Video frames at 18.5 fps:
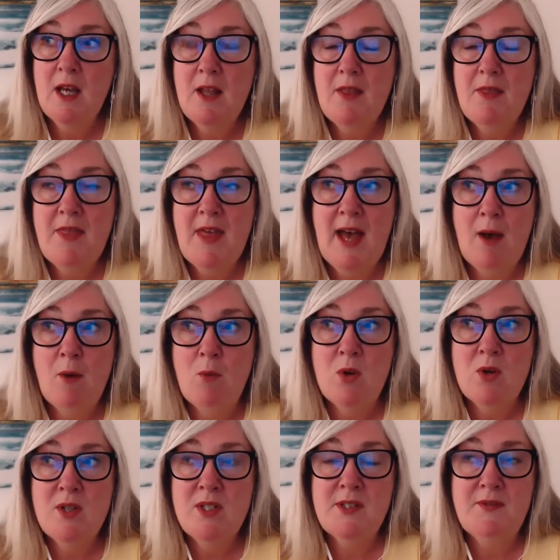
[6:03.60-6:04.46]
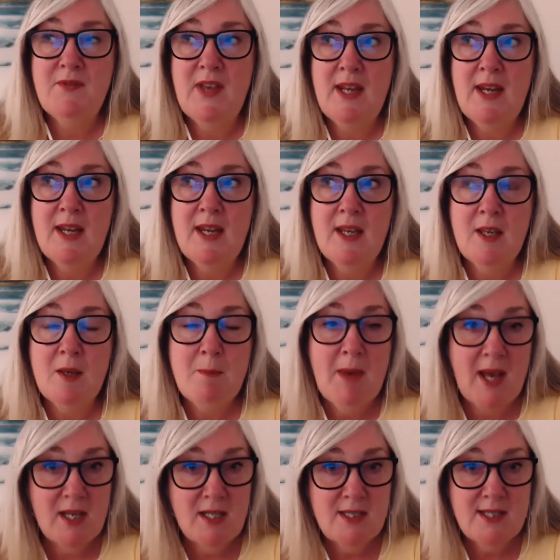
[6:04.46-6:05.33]
that was very
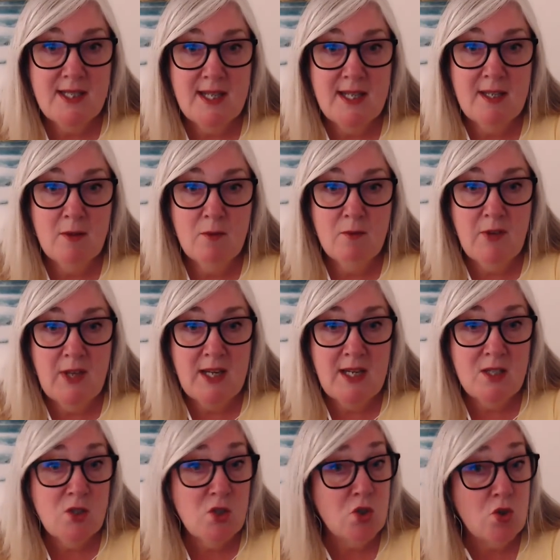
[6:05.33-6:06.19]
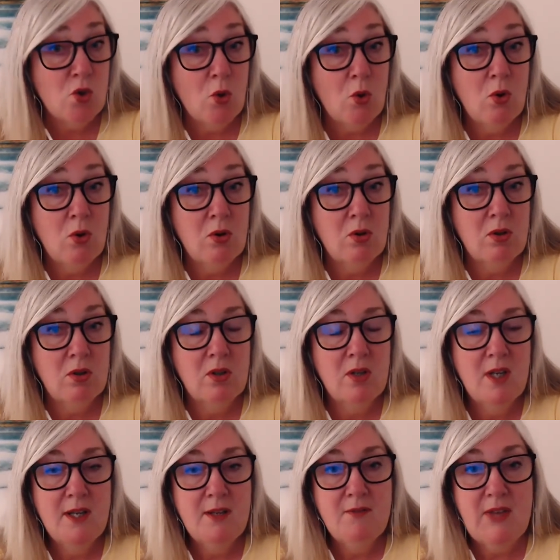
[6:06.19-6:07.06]
commanding, very strong,
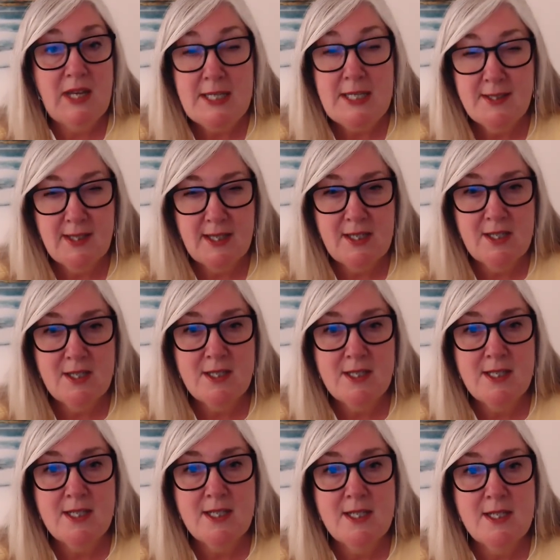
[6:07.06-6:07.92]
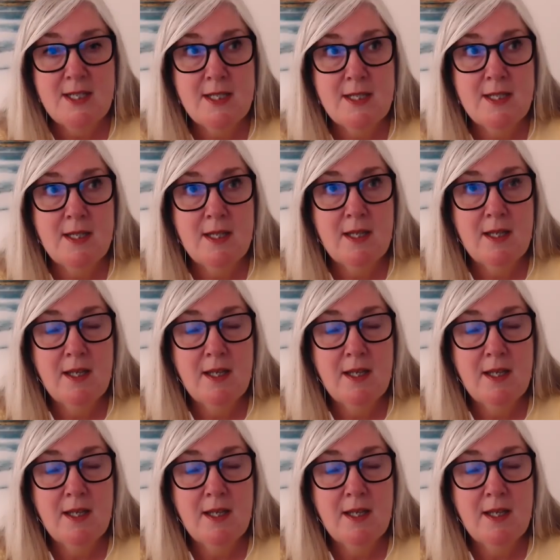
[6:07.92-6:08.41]
very certain,